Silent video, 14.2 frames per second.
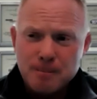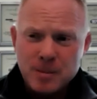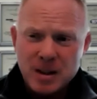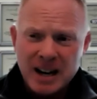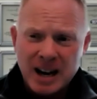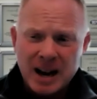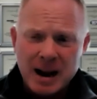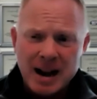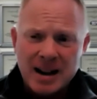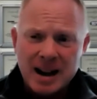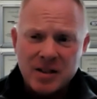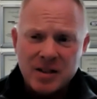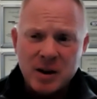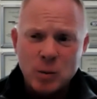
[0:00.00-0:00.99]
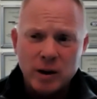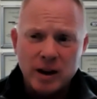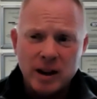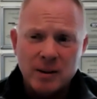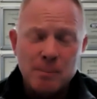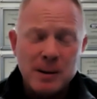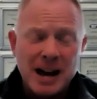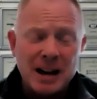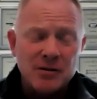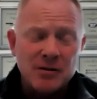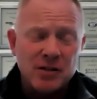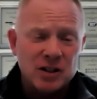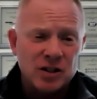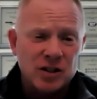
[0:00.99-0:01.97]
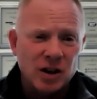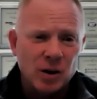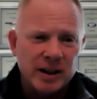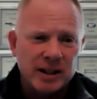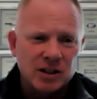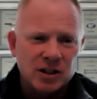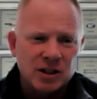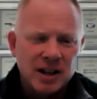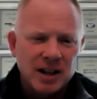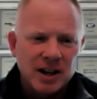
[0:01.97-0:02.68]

And I think one of the benefits, though, is